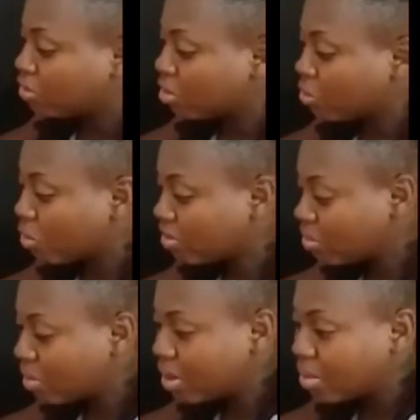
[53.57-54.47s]
So the
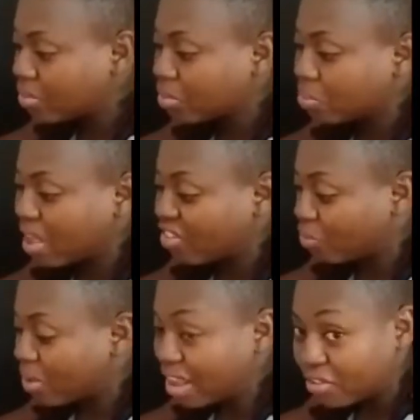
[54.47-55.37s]
recipe that
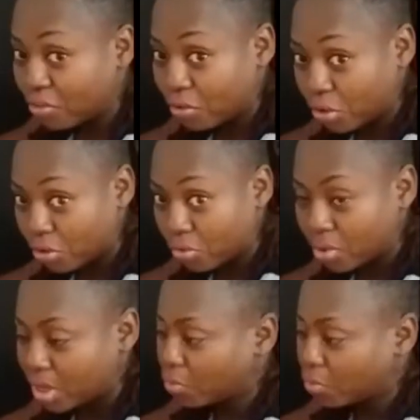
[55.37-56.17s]
I've packed for you